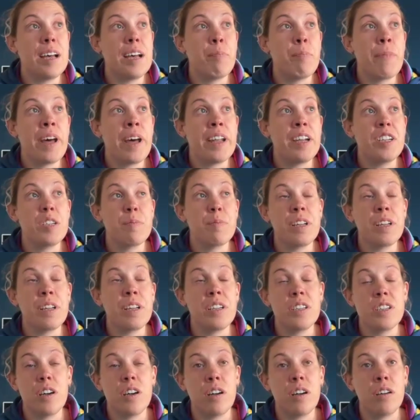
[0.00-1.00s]
and
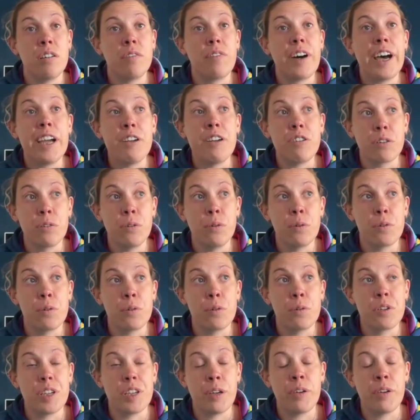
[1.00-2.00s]
management of
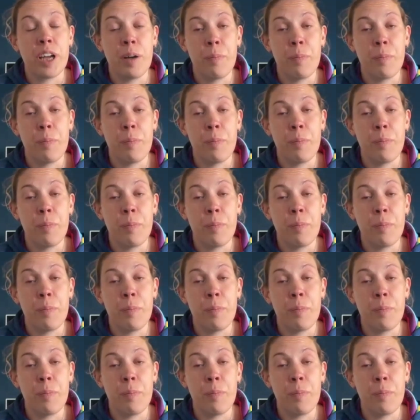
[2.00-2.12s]
hydrocortisone